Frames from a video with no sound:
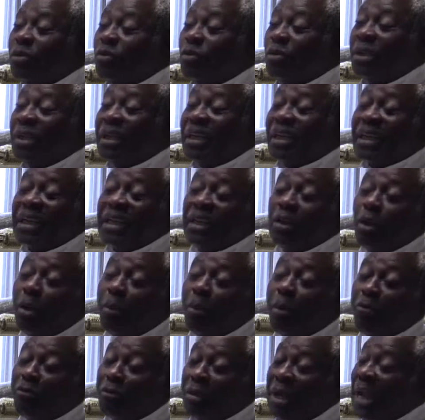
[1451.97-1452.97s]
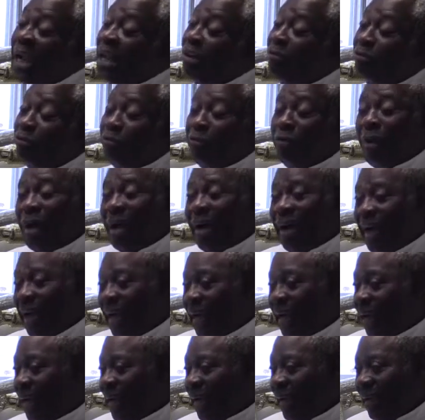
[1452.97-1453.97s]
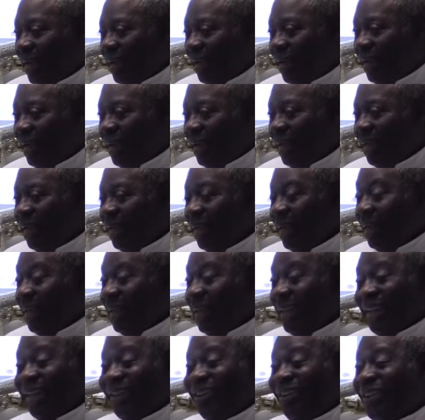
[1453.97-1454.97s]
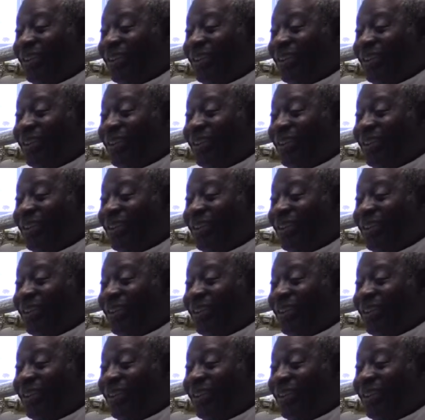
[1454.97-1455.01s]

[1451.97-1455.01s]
to the kingdom of hellfire. It